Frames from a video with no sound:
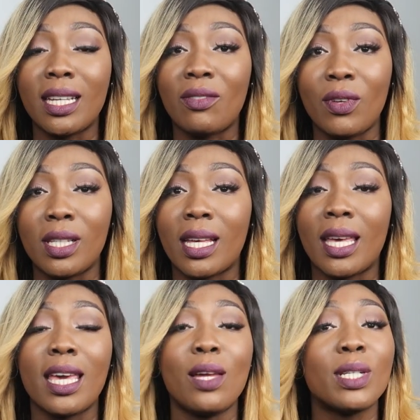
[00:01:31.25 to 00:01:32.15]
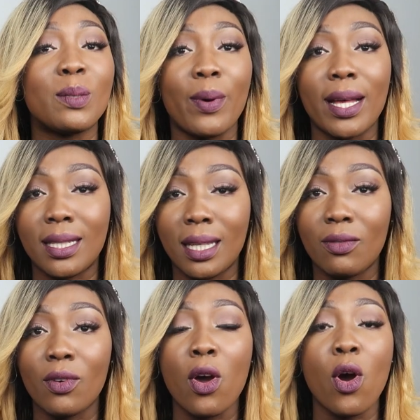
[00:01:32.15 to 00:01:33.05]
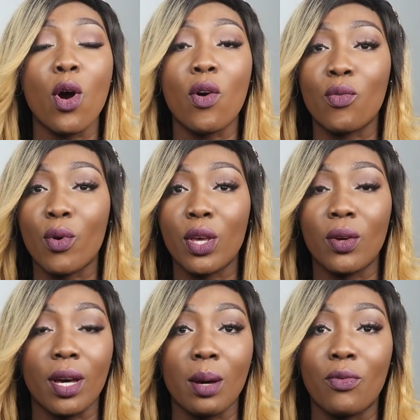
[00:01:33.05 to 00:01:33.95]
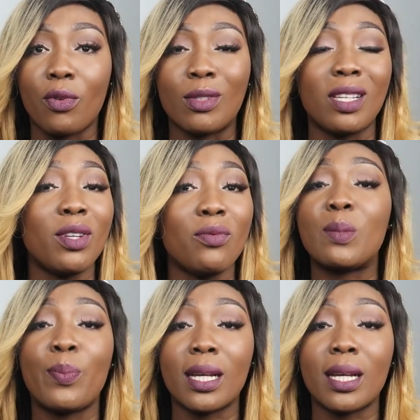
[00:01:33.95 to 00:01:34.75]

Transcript: You need a visa, irrespective of where you come from,